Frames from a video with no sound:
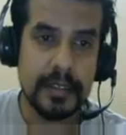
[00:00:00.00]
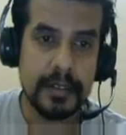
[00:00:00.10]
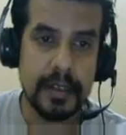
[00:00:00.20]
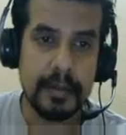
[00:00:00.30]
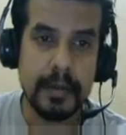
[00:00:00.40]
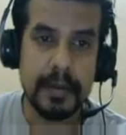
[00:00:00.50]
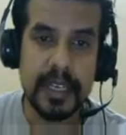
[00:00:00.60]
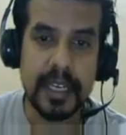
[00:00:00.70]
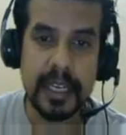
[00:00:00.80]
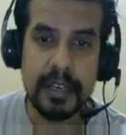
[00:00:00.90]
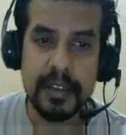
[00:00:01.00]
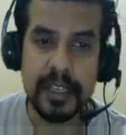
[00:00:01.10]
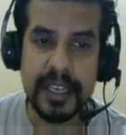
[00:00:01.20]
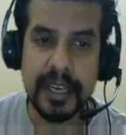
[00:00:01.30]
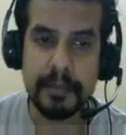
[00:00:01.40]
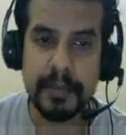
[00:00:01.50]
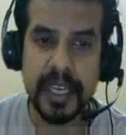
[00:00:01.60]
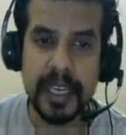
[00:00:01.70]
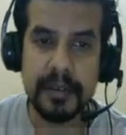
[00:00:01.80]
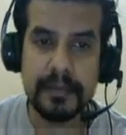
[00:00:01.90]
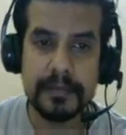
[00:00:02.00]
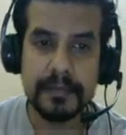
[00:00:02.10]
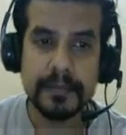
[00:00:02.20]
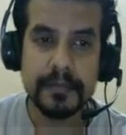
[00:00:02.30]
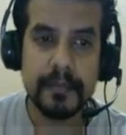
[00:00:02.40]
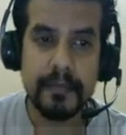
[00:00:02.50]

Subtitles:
So the moment I click on the campaign,